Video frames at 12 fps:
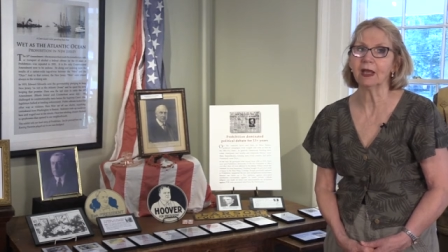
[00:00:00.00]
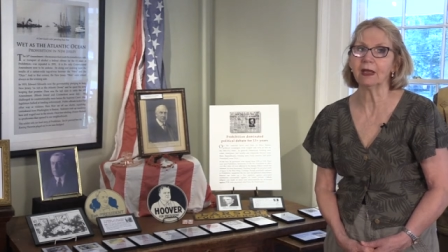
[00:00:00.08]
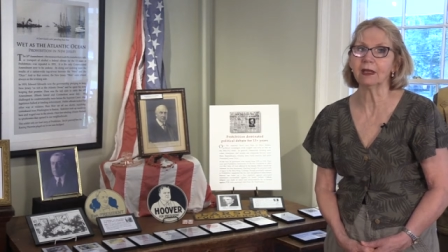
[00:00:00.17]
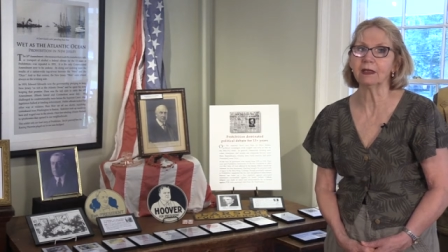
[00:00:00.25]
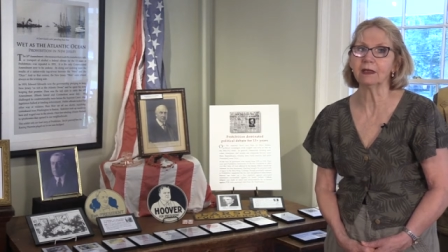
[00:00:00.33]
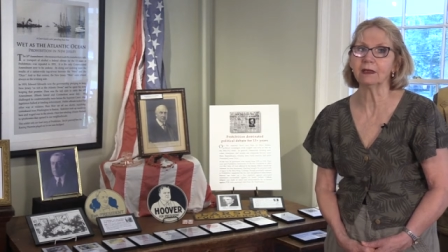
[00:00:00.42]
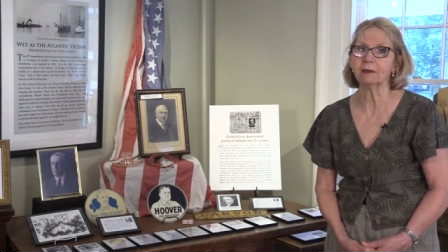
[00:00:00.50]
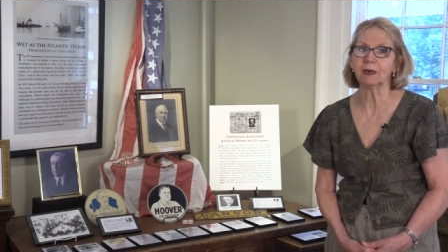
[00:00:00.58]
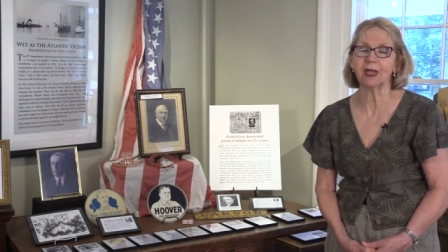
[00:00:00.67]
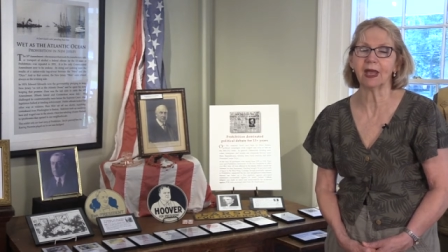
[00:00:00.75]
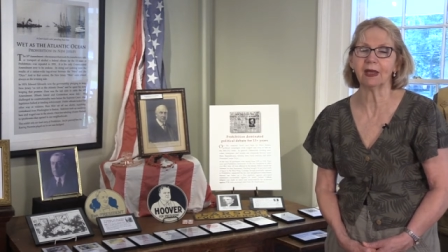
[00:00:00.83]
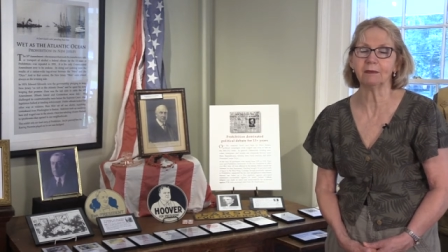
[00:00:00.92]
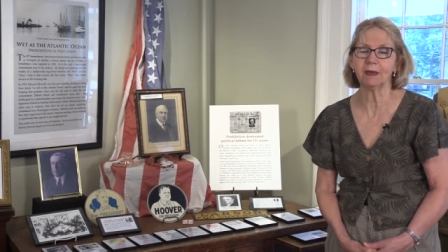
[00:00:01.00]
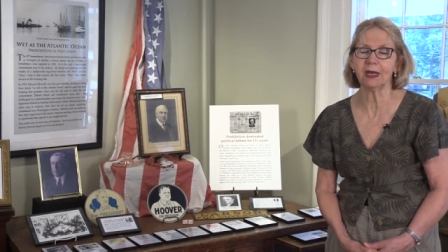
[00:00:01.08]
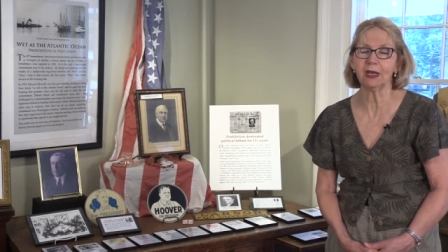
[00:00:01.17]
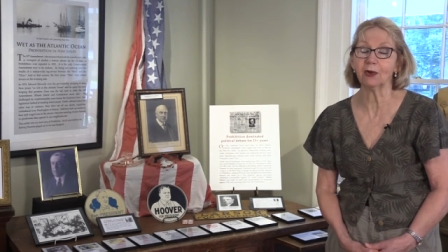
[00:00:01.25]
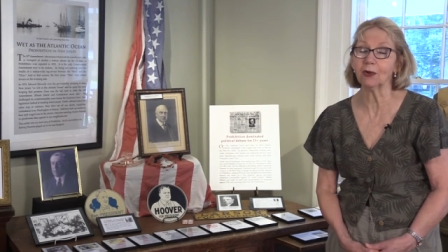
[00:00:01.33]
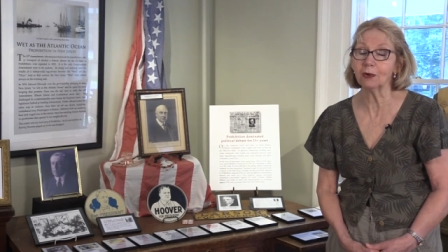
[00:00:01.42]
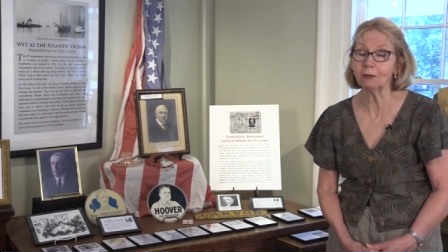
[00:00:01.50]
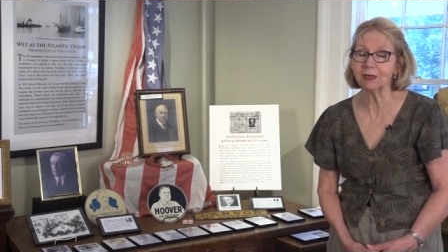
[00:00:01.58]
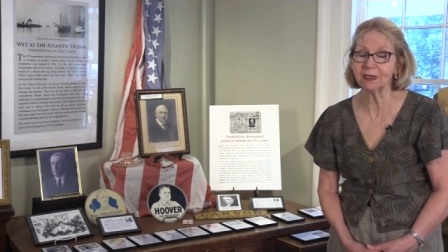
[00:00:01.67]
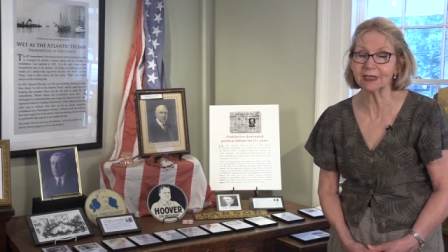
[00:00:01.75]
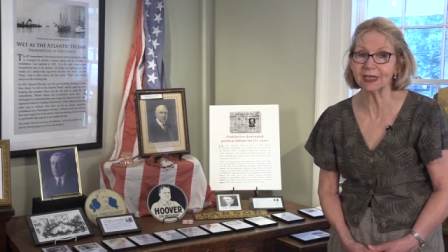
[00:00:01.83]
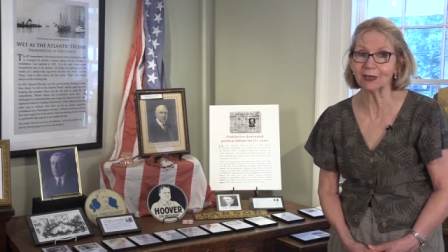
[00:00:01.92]
and we had many
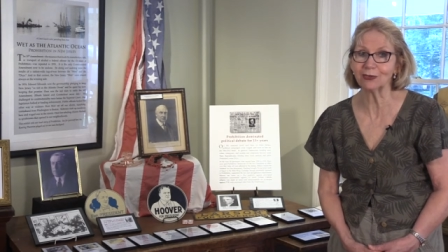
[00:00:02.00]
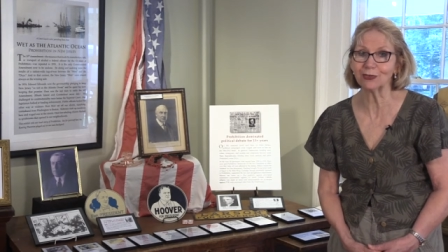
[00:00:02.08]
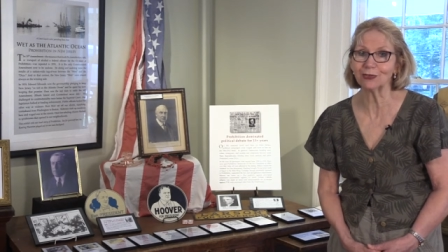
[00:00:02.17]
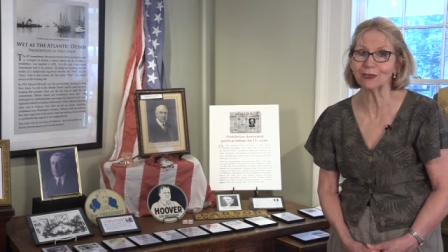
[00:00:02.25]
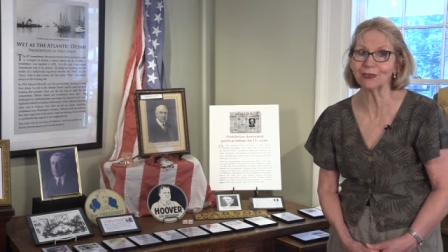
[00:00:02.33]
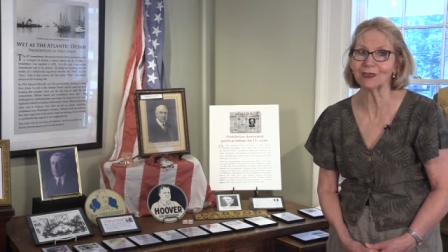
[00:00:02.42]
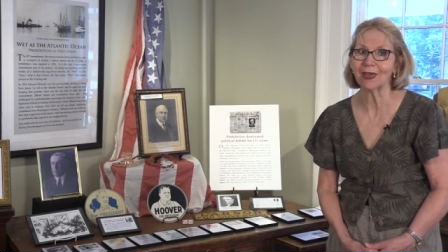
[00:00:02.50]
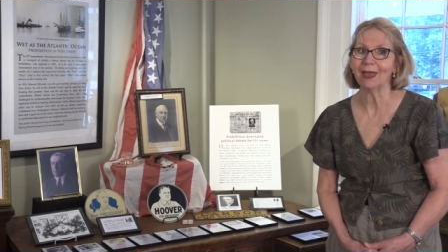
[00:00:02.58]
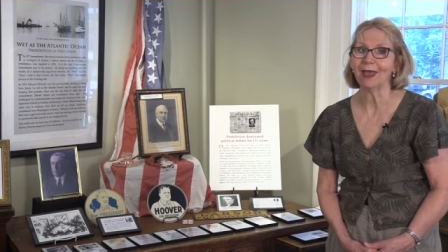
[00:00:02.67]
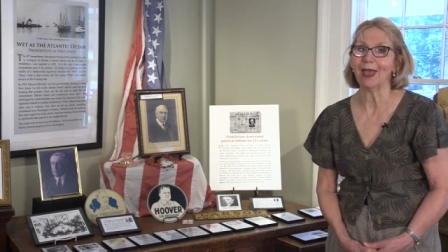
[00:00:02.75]
urban centers,